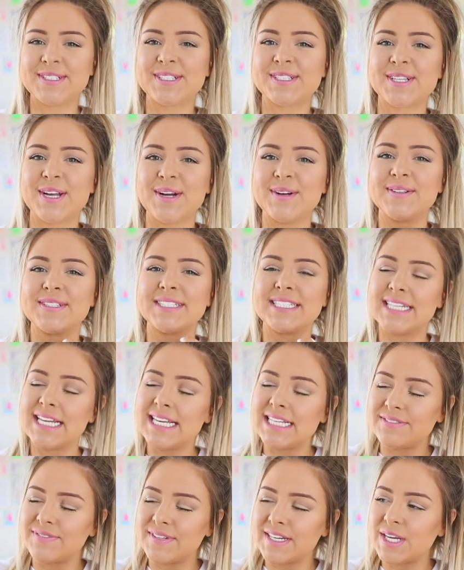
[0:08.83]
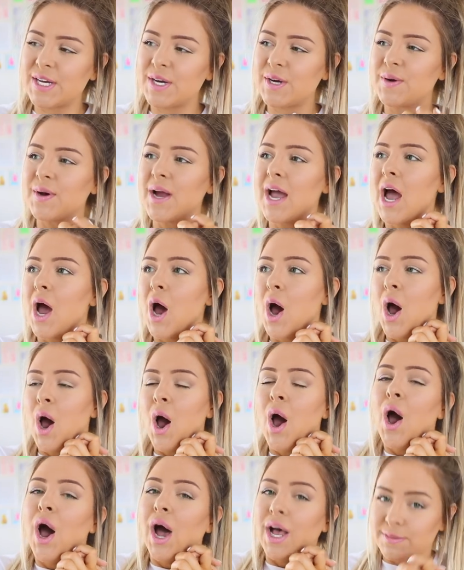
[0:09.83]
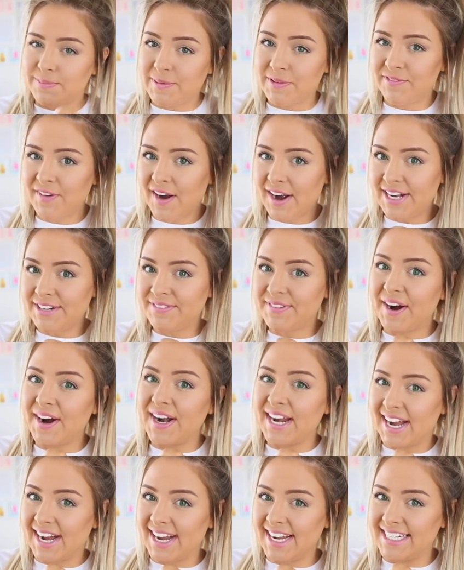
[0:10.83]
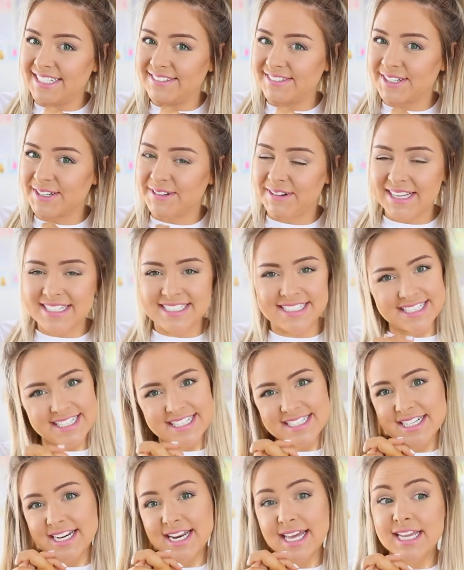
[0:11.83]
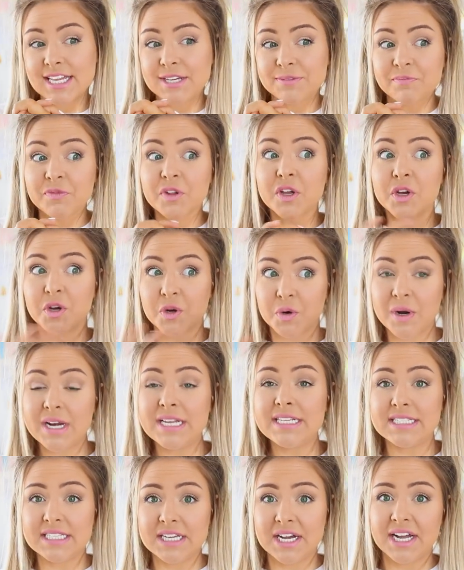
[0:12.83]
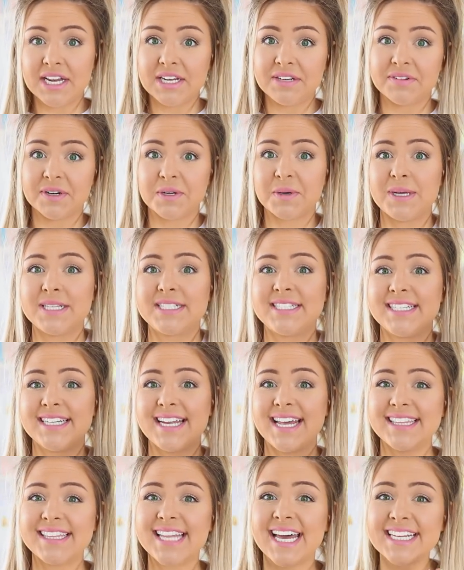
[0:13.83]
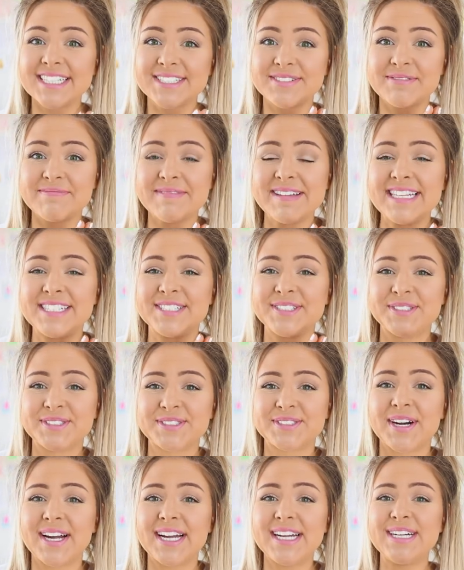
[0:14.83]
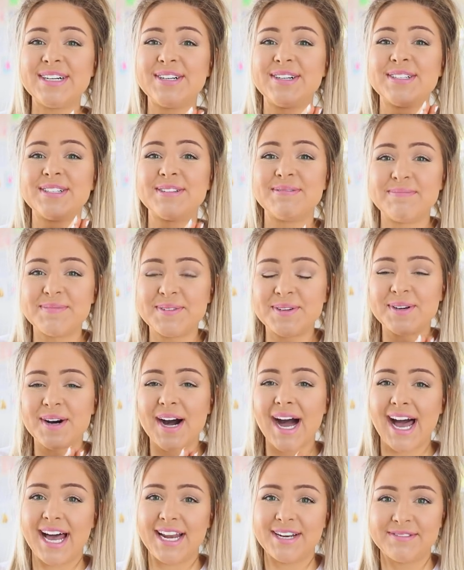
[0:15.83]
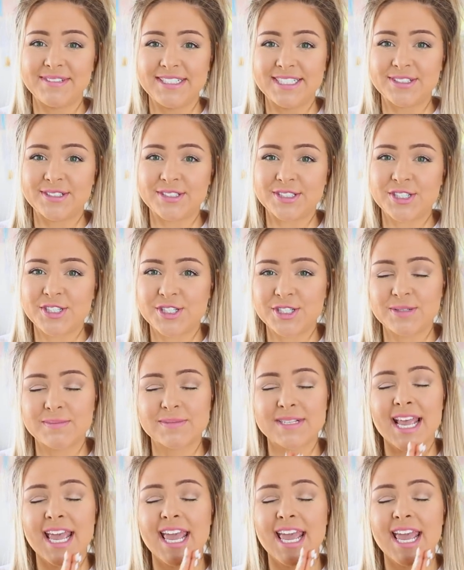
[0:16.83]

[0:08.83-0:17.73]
So today's video has been very, very highly requested, like crazy highly requested, and that is for me to try on more Halloween costumes.